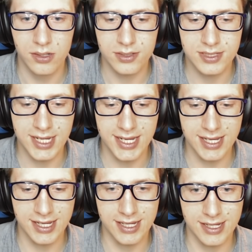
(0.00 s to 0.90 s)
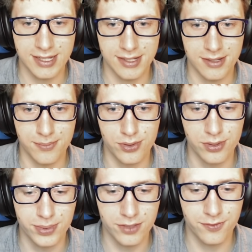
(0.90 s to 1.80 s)
Damn, pool
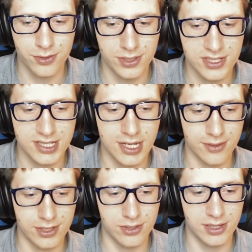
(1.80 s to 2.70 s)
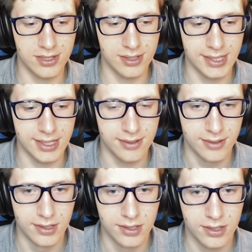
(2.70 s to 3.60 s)
ball four is now in the lead.
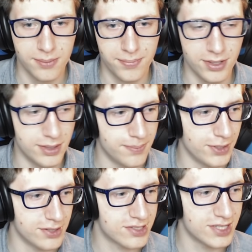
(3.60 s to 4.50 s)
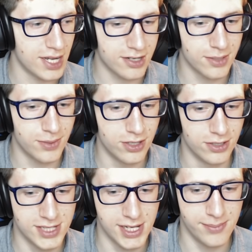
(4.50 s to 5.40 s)
But but soccer ball
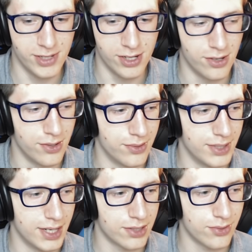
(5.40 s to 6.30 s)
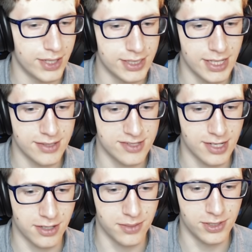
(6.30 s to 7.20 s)
time? No, not quite yet.
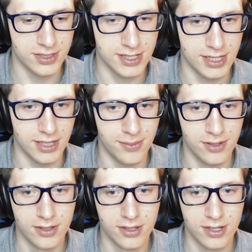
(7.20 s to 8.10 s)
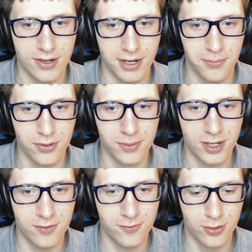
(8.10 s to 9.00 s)
Soccer ball time. All right, pool ball
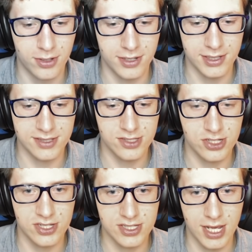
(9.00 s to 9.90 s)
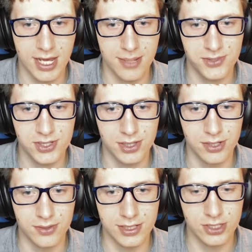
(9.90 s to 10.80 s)
four is just
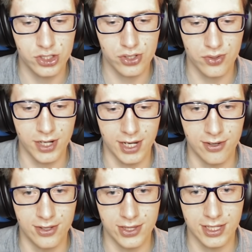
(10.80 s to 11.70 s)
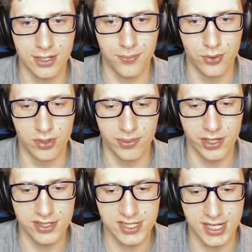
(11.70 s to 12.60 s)
absolutely destroying all the other pool
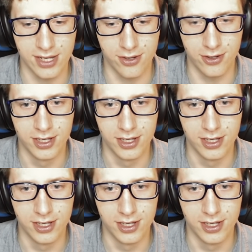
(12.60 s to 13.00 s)
balls now.